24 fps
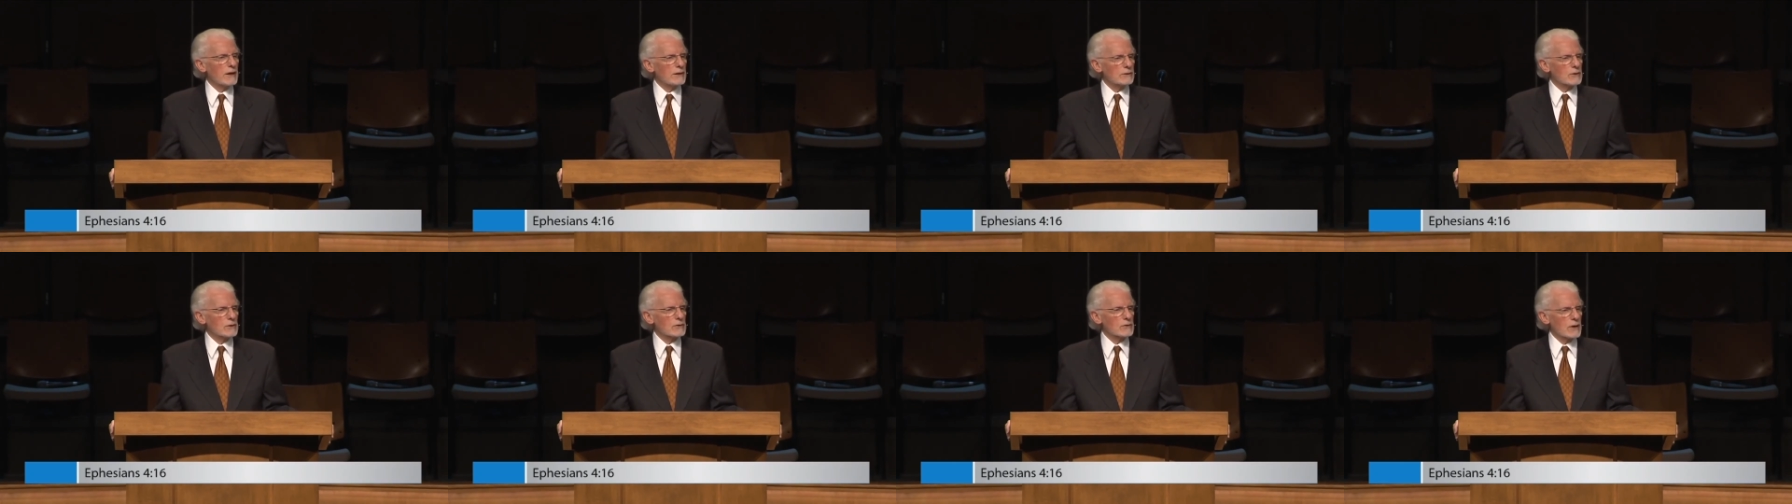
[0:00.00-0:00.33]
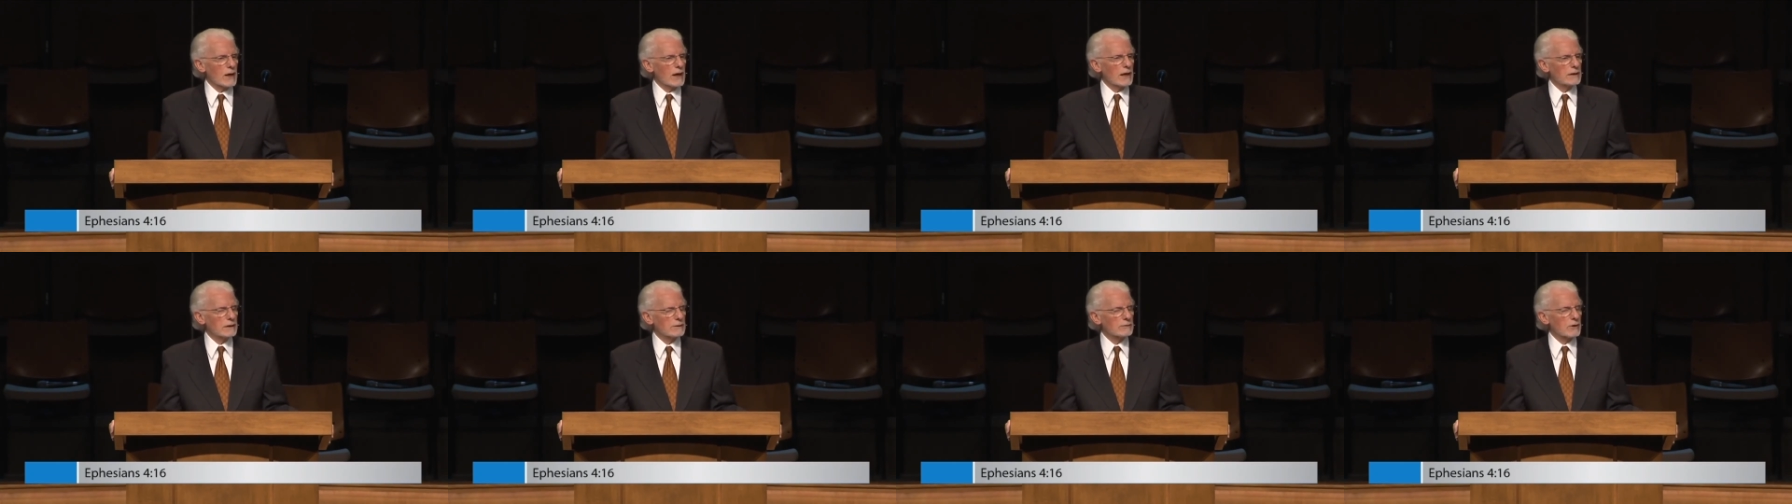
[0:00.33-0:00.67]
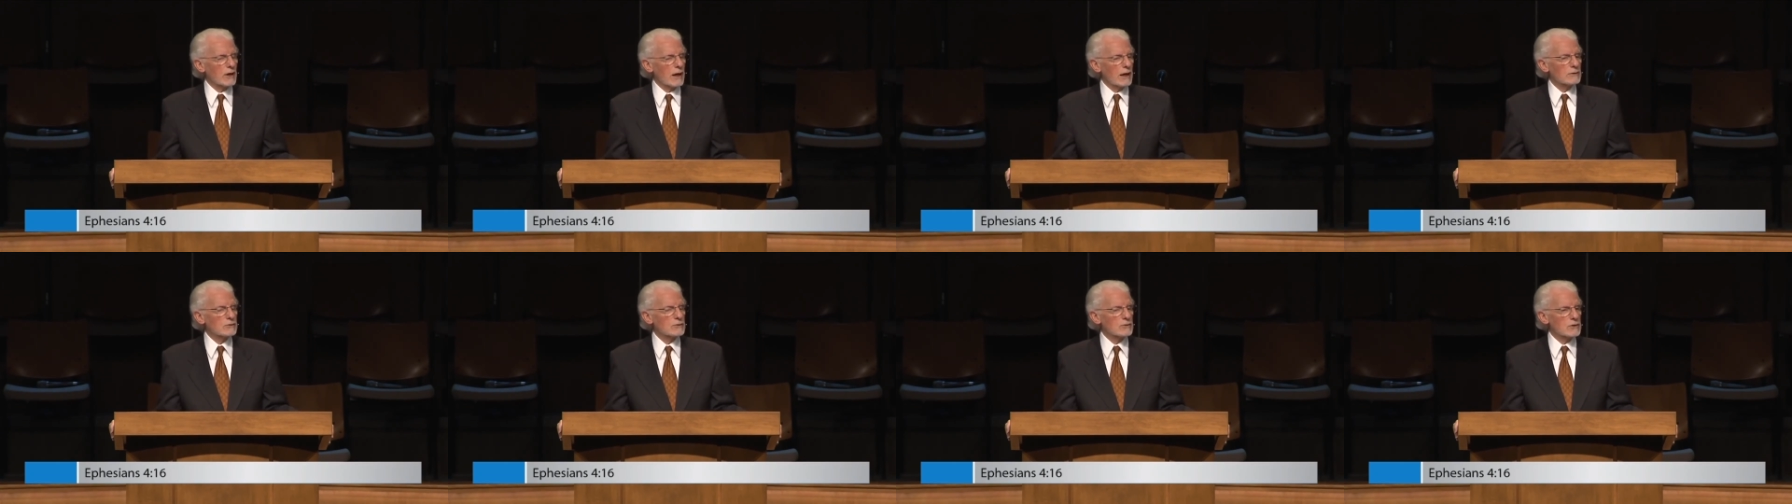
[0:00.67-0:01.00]
That's a sign of
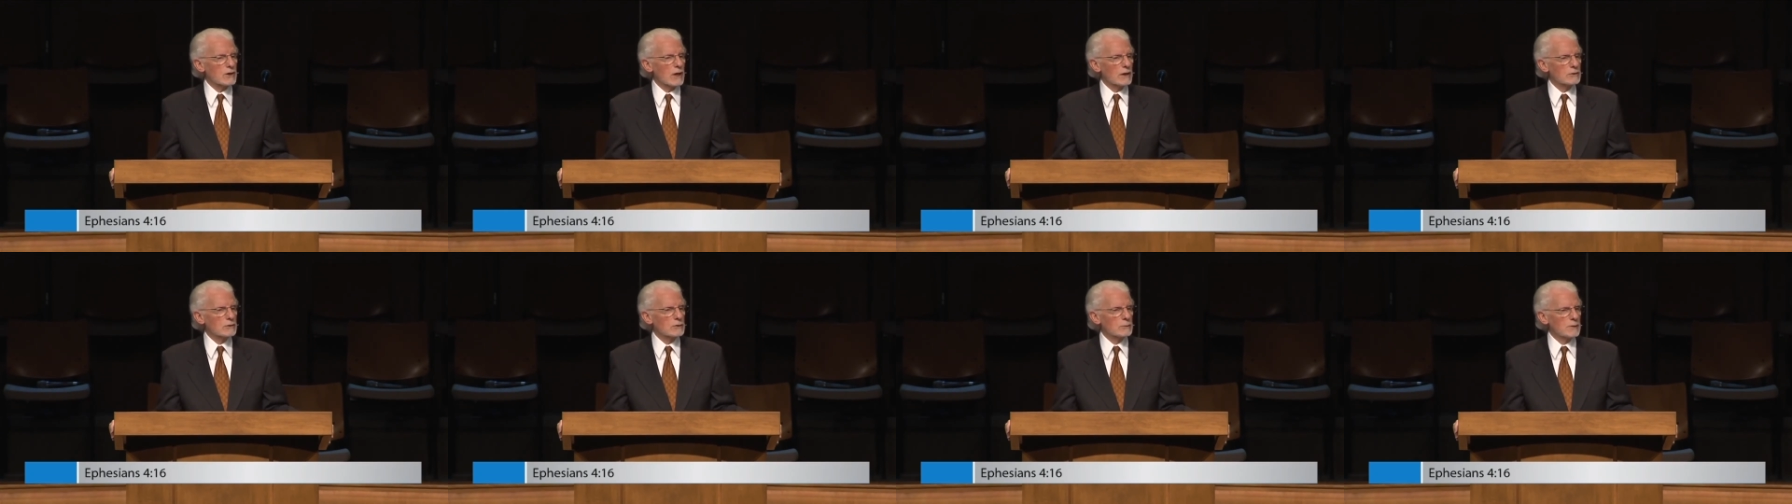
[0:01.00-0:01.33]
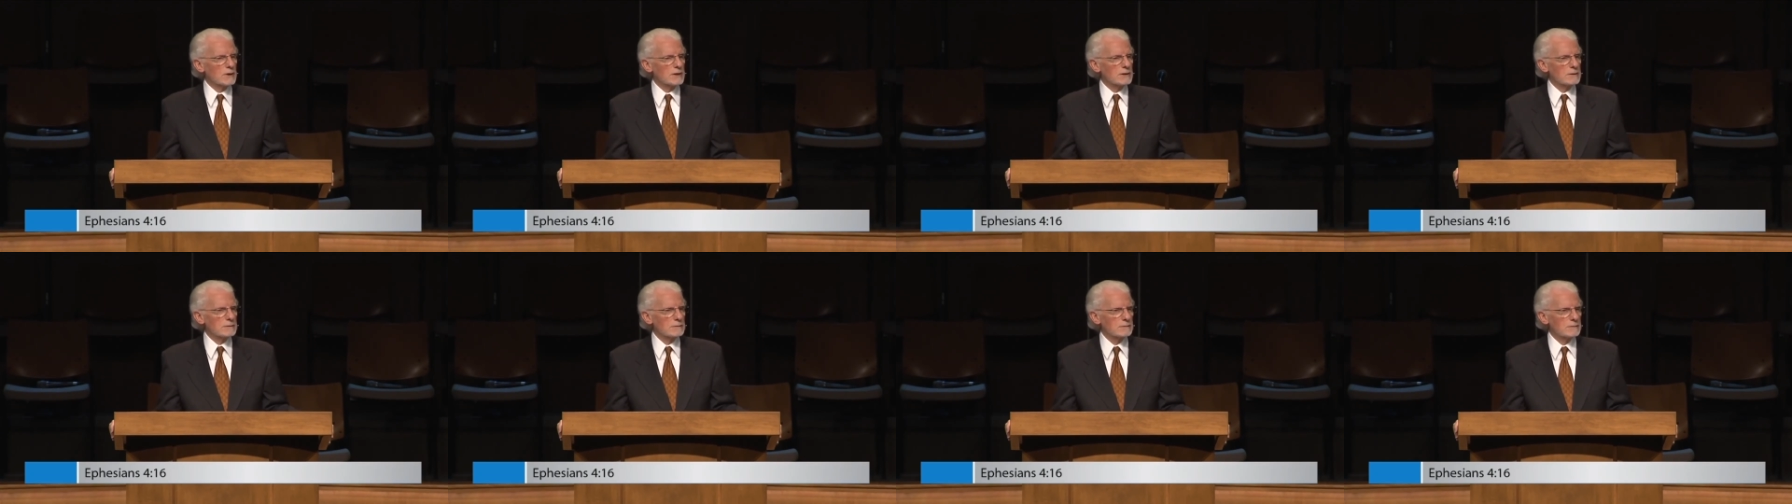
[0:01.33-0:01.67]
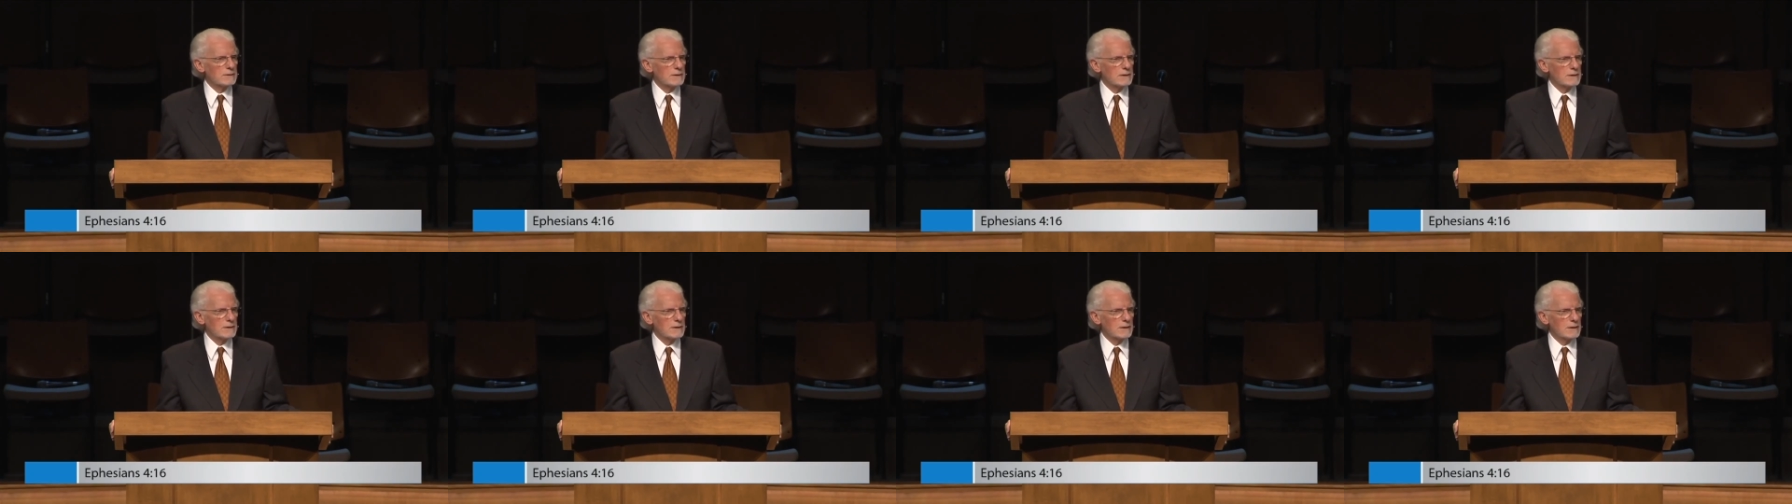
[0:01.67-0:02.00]
God's judgment.
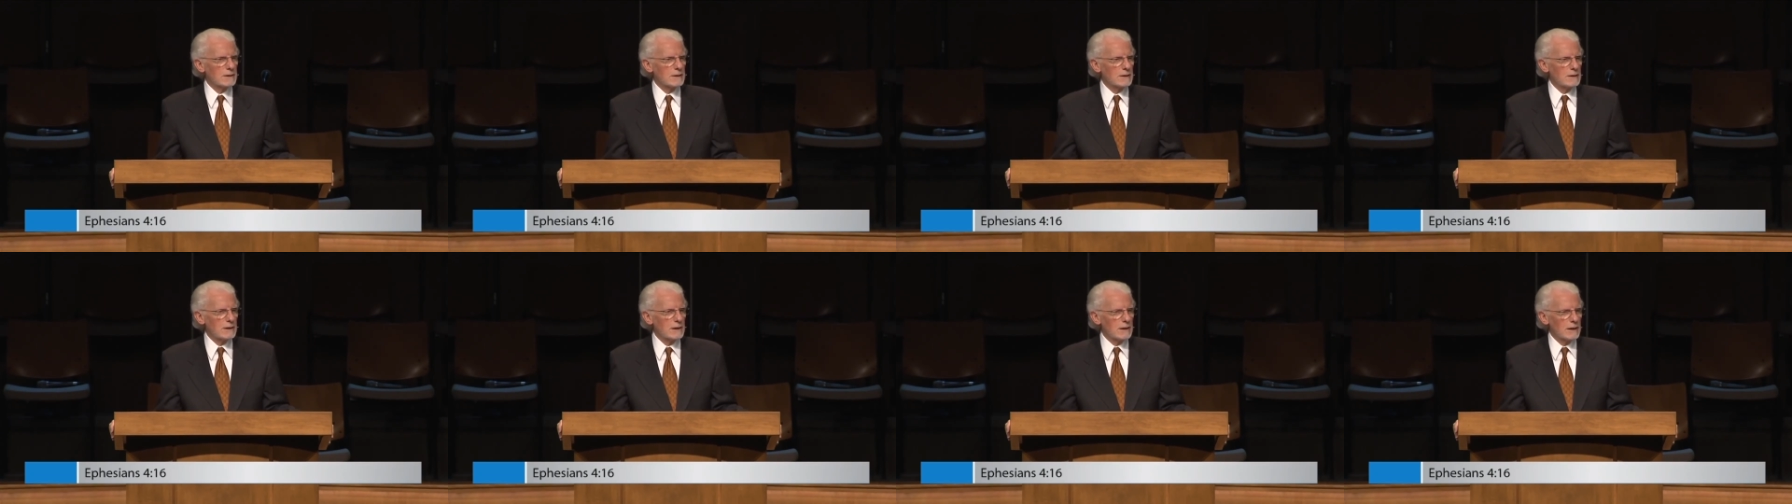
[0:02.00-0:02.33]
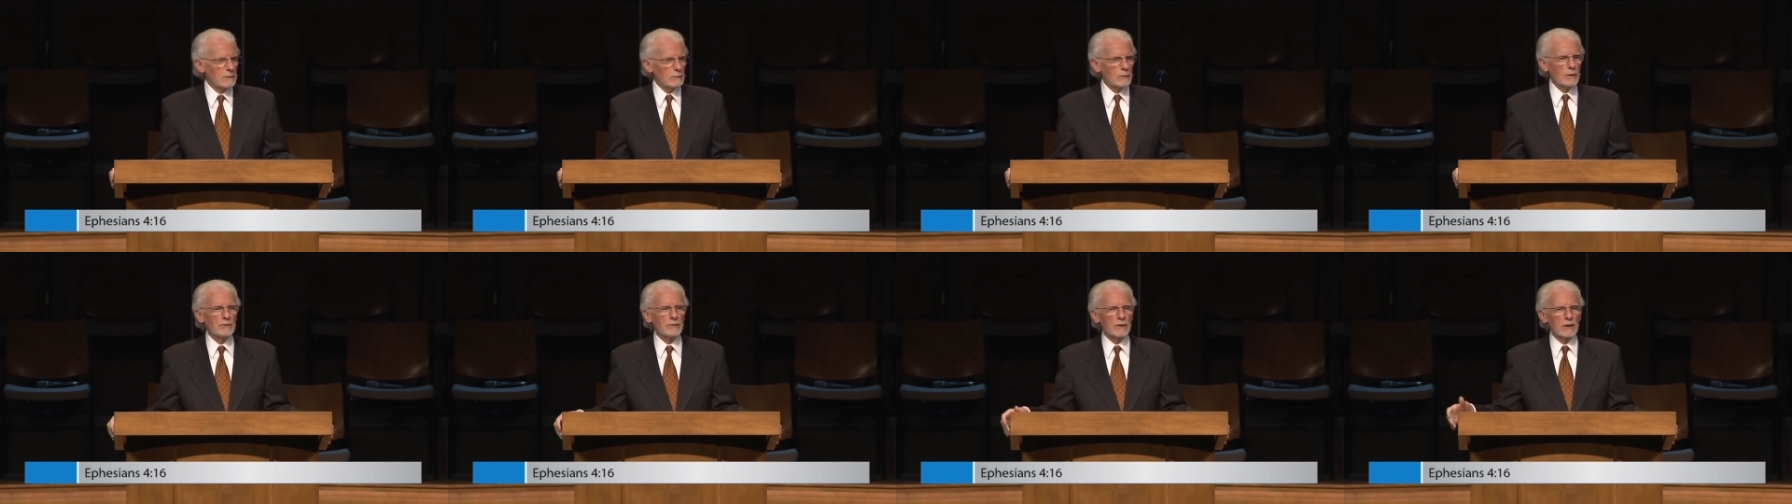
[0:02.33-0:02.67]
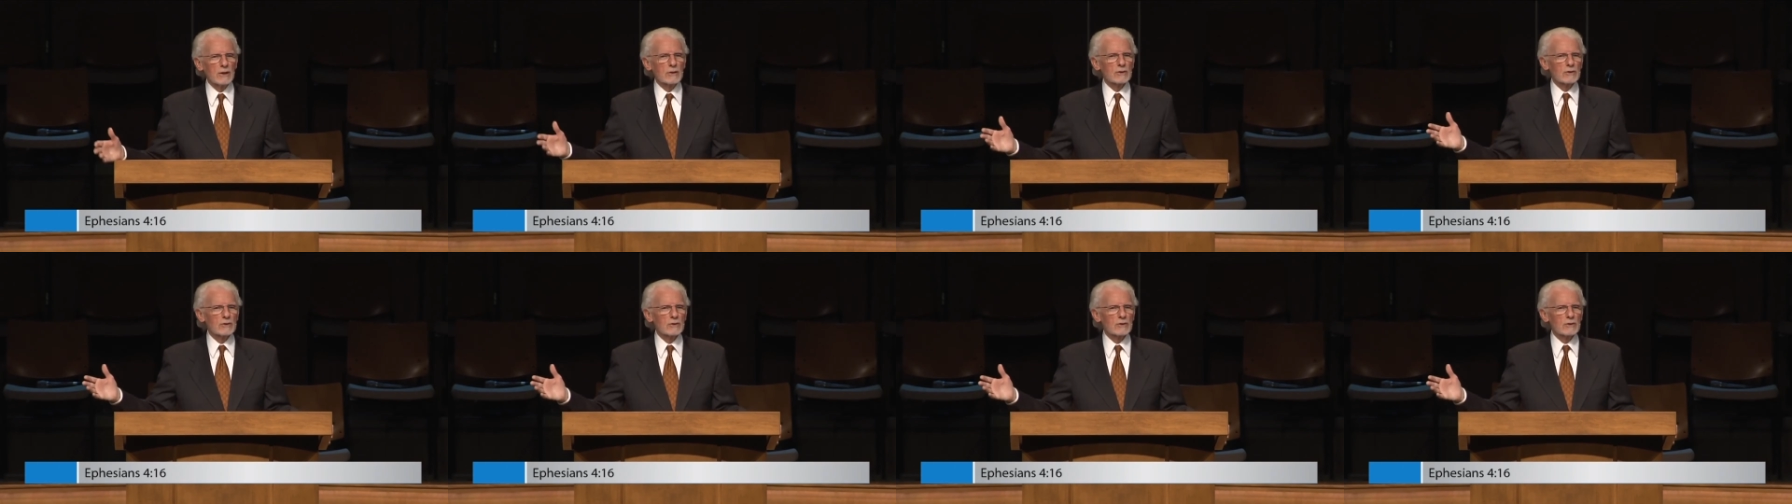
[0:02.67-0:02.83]
When the